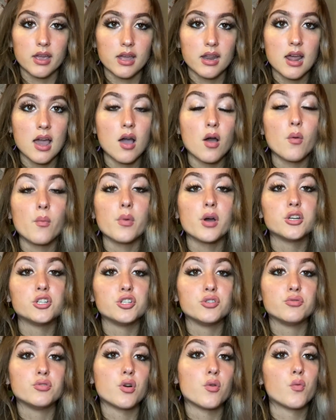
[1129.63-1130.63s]
and how much
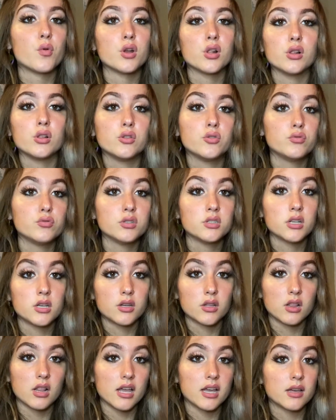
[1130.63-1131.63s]
you don't want to lose
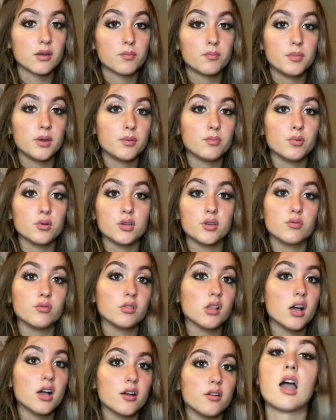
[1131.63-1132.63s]
like people you
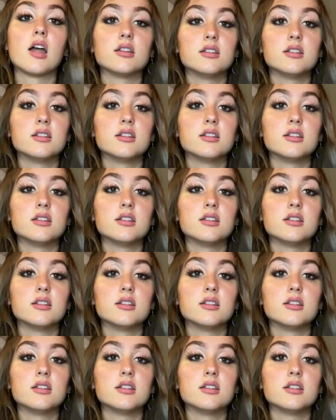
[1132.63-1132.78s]
love.